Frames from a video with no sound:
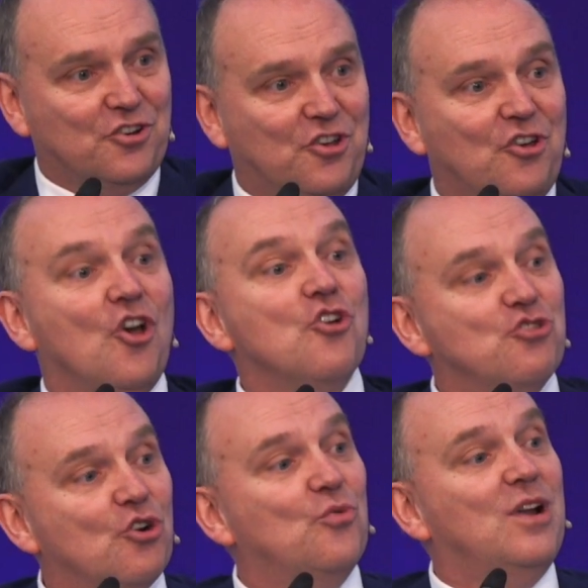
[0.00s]
you,
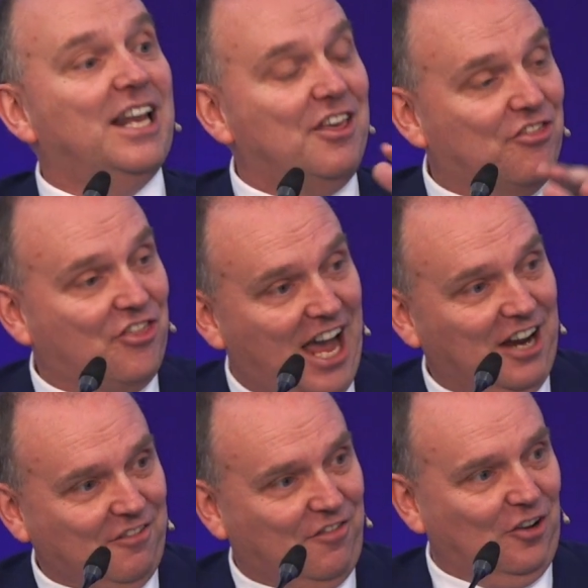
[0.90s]
you're really
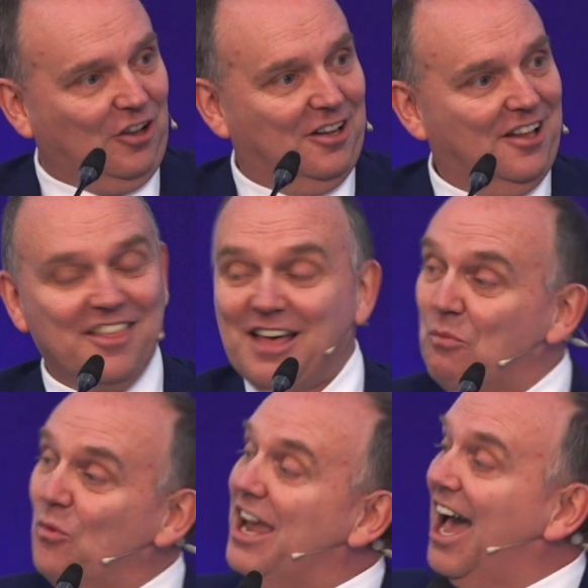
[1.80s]
thankful
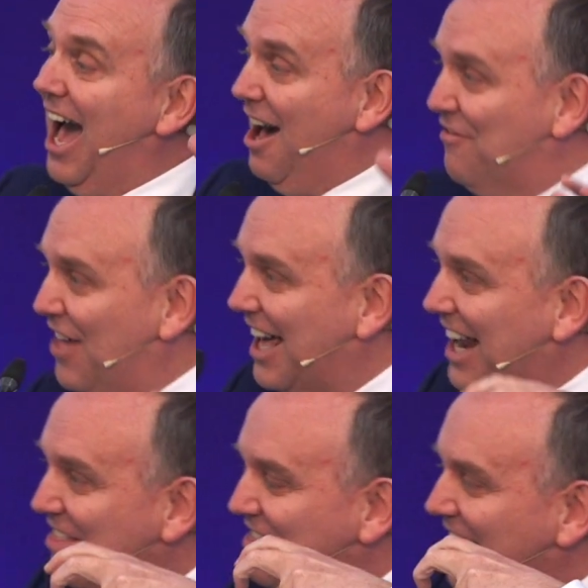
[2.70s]
that we have that.
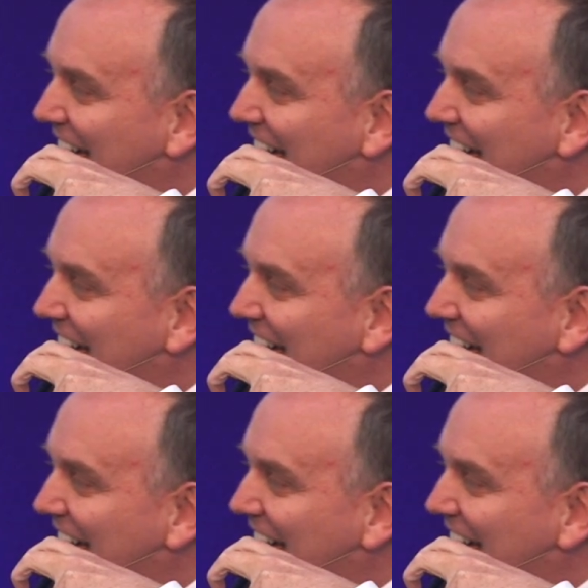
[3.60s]
And